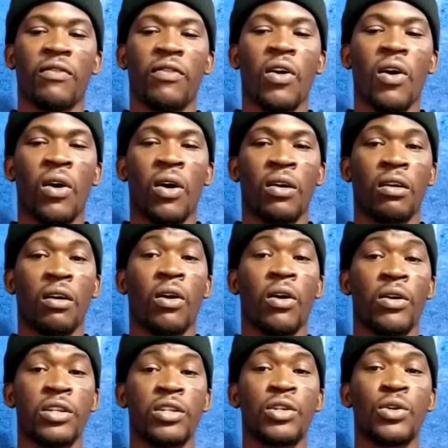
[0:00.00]
for
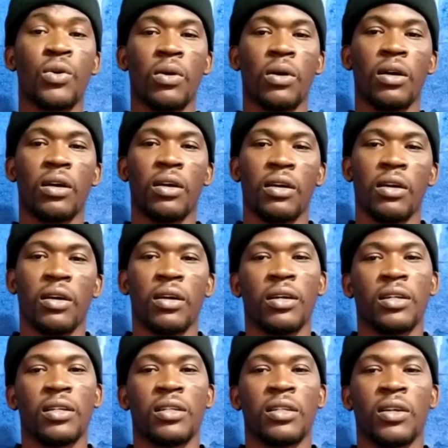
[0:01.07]
or to.
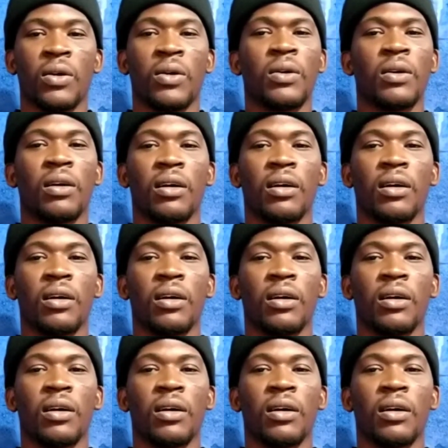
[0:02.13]
So